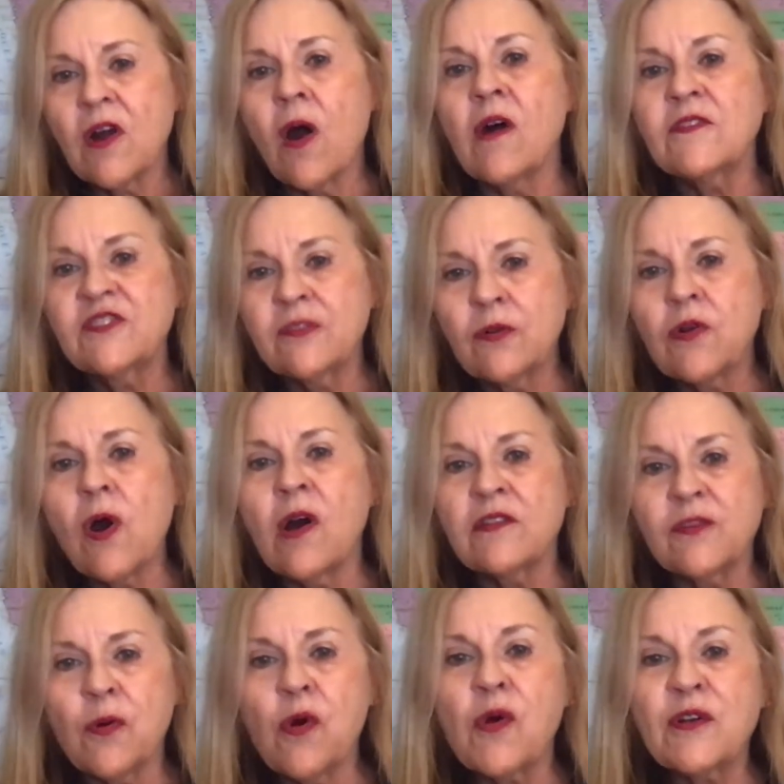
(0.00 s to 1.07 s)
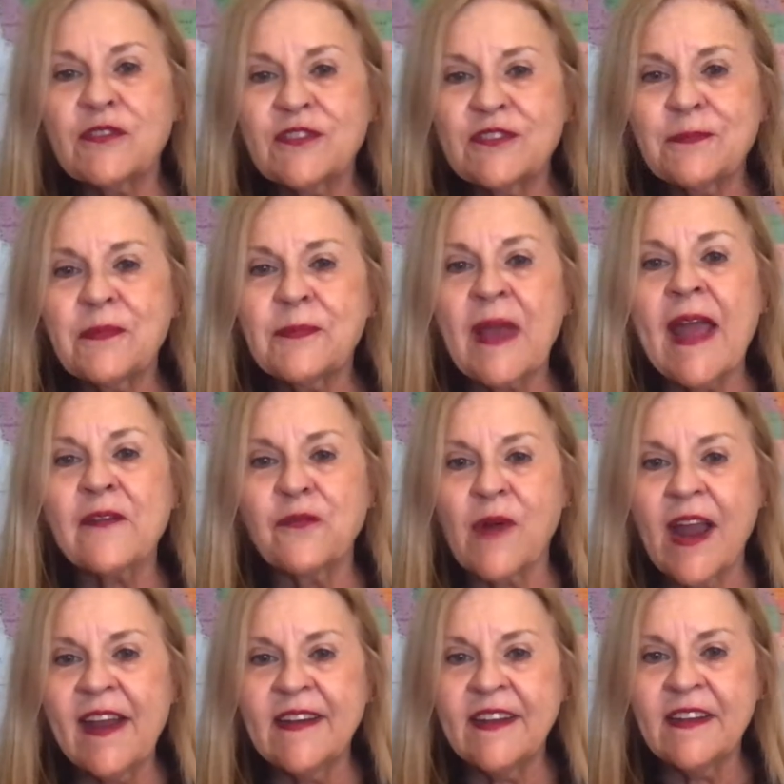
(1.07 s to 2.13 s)
also called a horseback
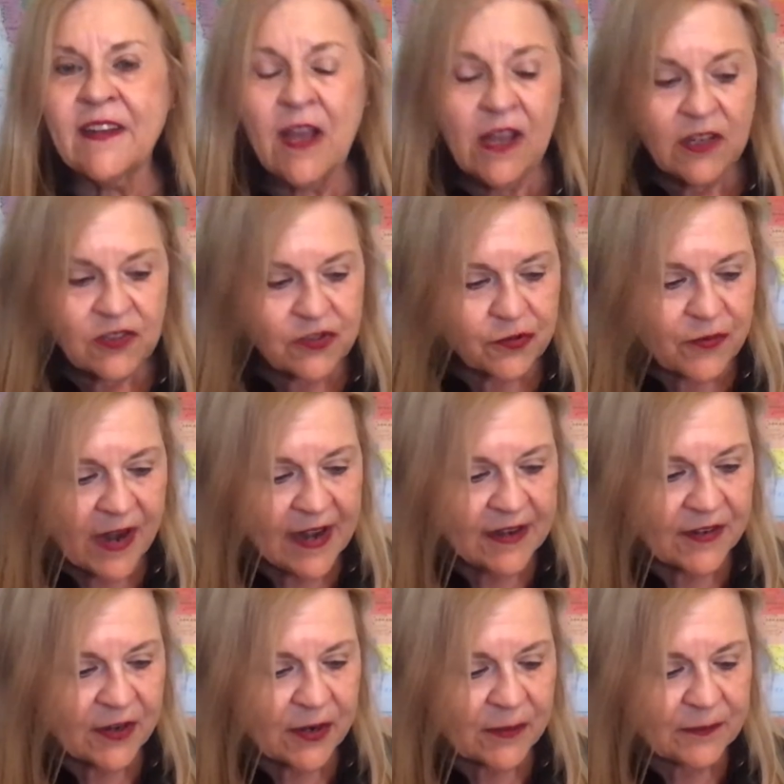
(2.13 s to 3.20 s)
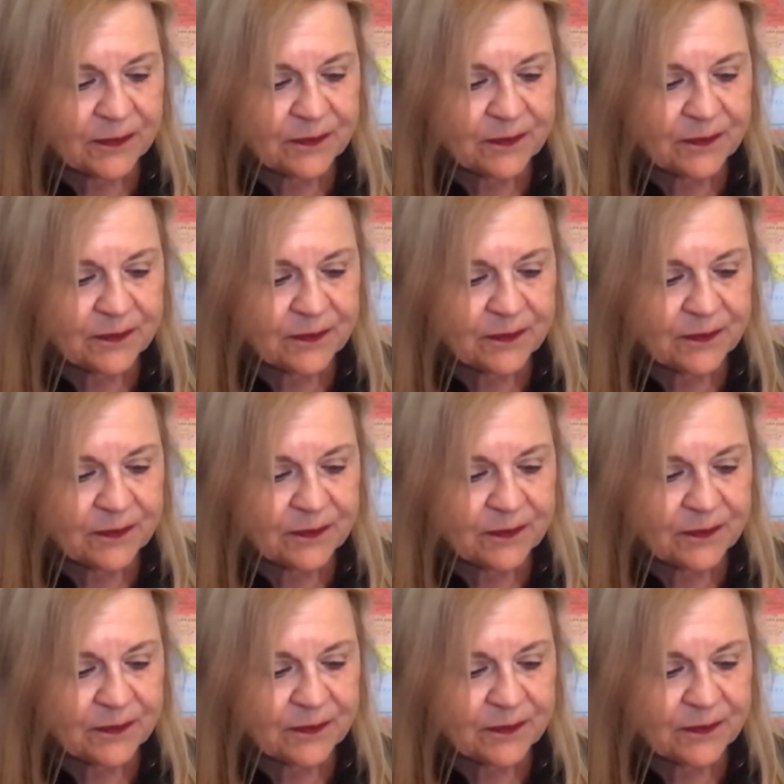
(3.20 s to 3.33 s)
riding trainer.